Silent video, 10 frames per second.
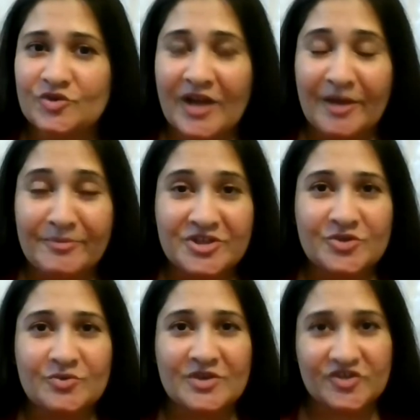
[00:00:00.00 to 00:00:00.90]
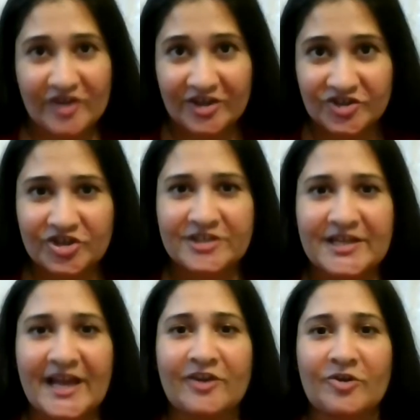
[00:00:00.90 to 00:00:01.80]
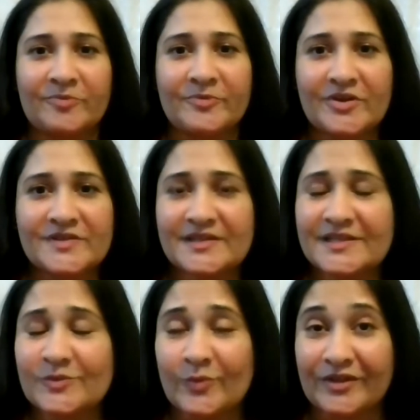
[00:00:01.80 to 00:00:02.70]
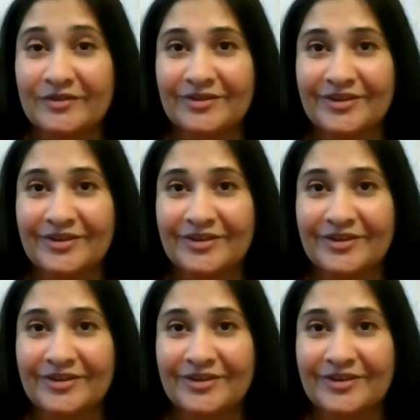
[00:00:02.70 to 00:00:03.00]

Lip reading: to come into a structured dialogue process with